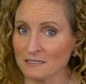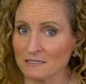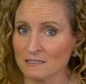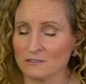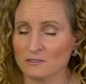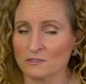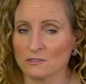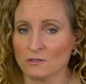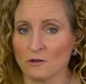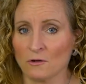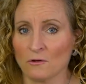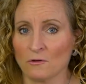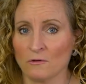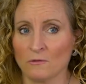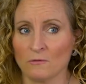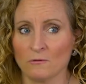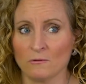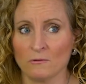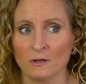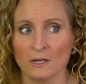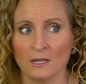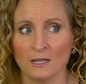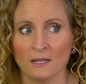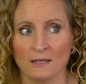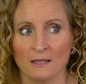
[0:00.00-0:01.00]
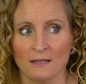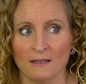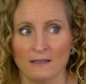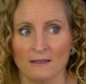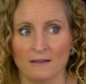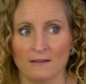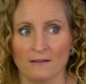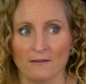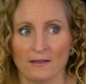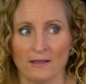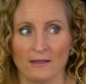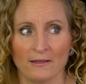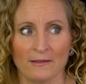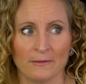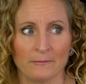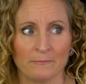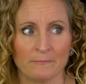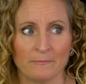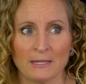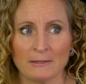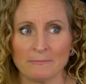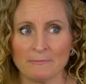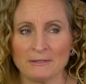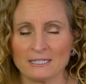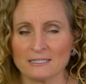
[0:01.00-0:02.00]
So
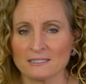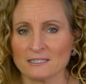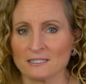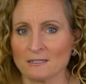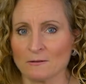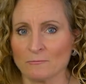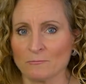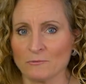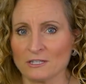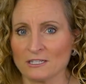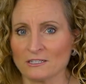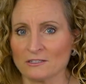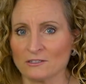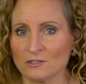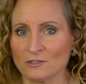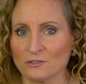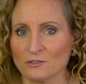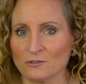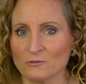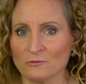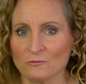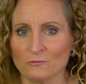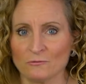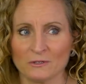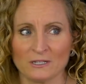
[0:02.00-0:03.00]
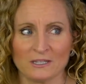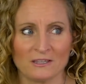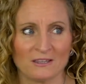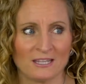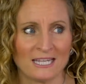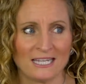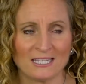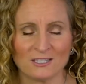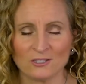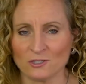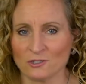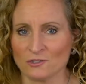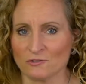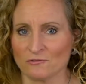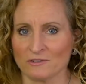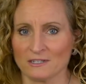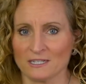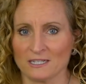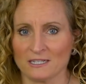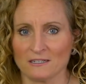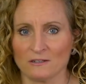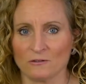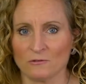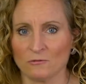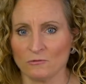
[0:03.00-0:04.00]
maybe it's something to do with
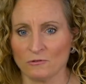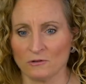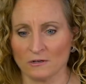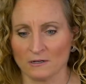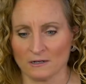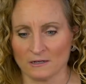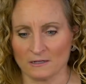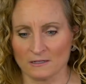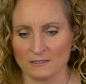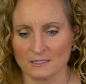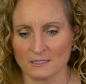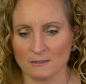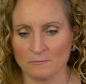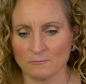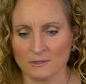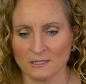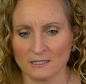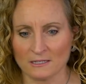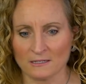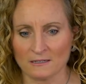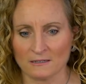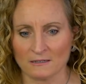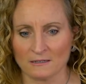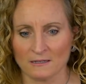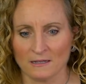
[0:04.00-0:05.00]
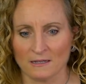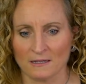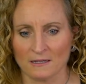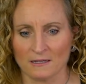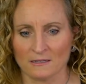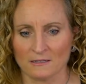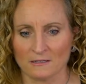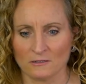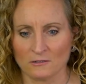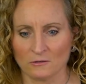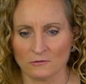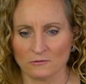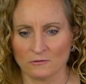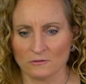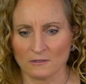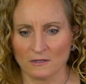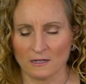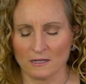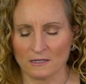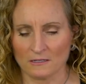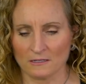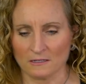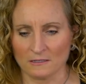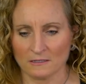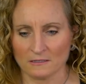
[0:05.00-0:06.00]
history or something,
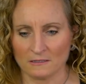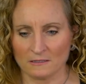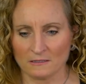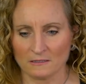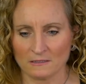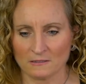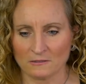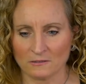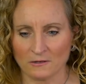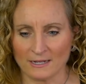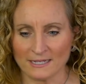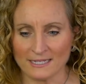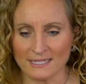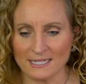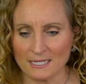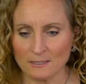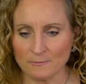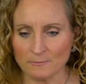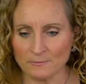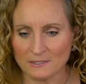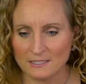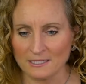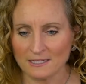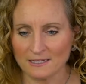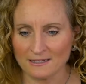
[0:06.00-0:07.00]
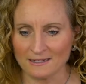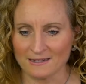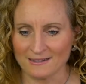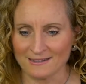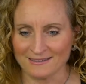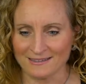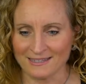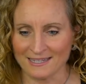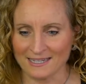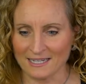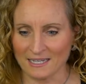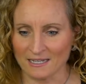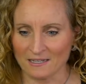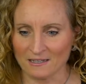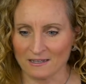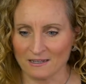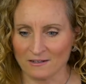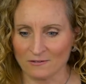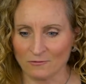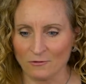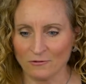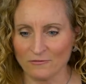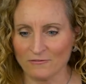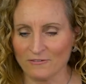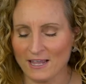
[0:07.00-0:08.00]
I keep seeing like
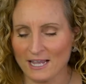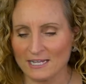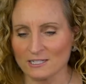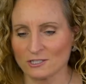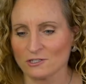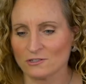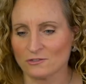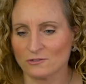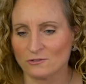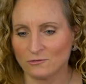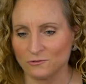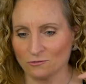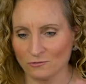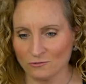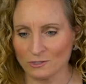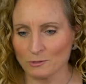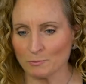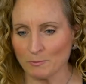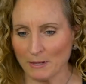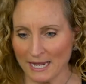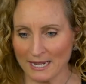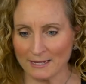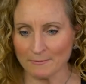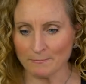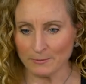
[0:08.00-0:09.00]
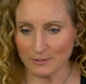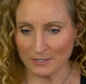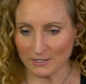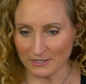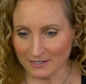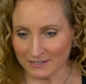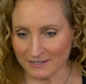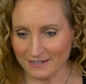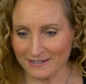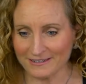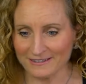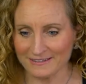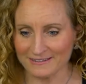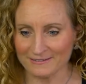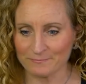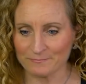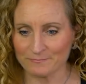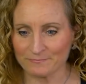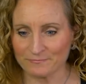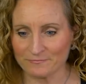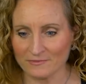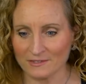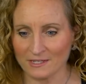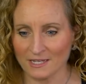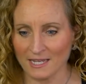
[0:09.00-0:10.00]
an old-fashioned newspaper,
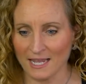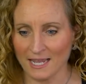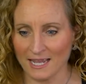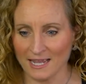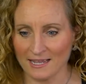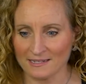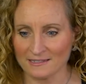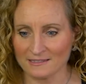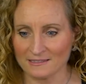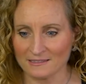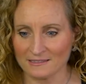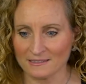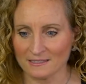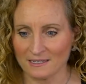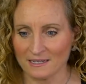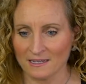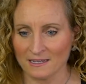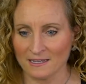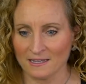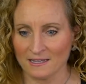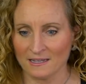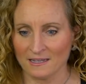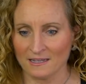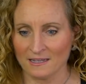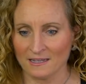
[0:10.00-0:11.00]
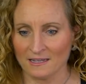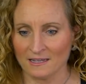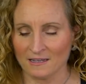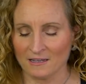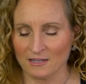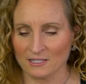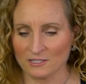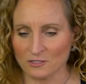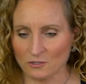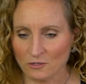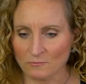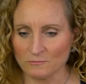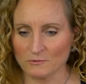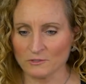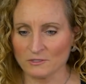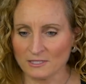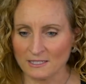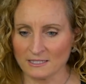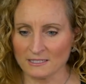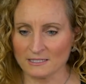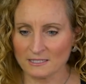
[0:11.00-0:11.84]
and it's almost like